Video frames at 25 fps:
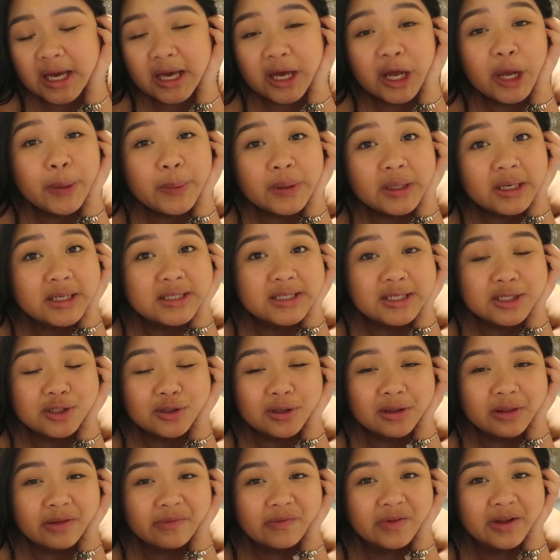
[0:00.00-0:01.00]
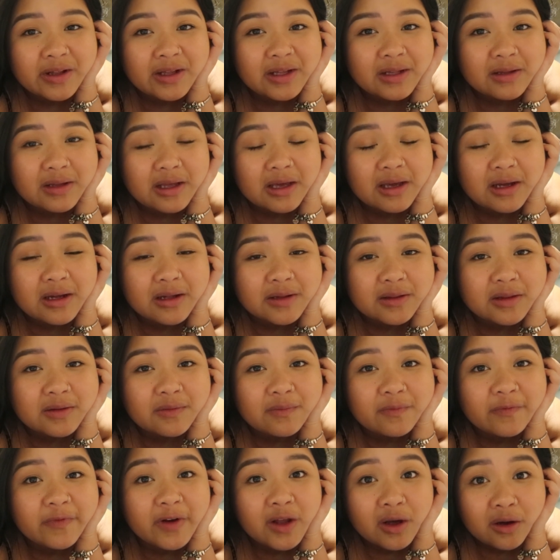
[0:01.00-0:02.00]
Hope you guys enjoyed the
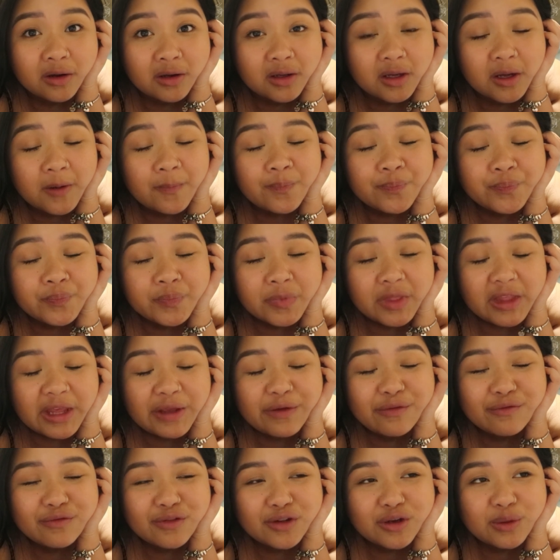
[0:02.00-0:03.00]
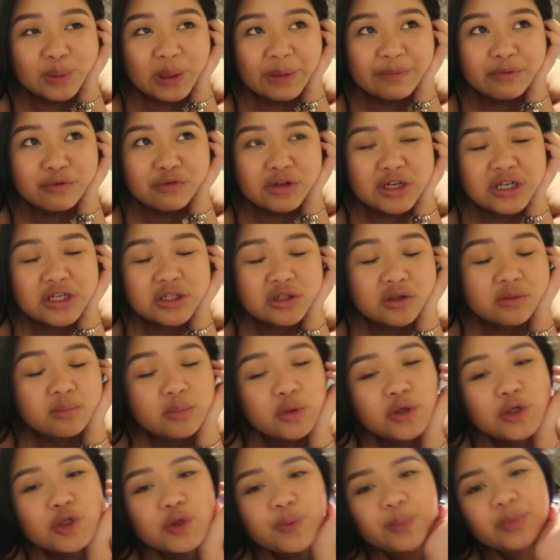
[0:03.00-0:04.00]
vlog, even though we haven't really done
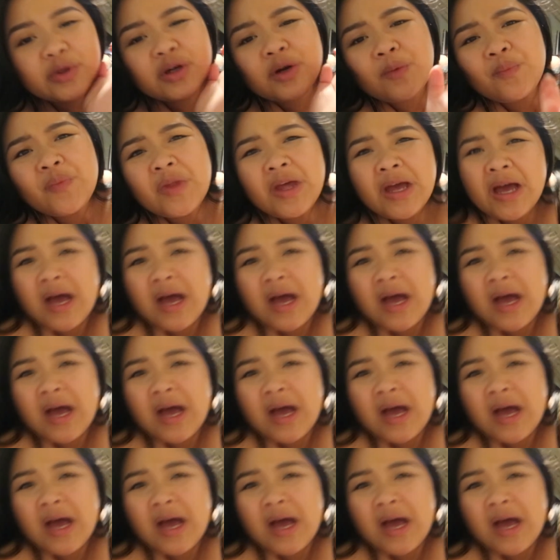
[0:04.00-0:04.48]
much, but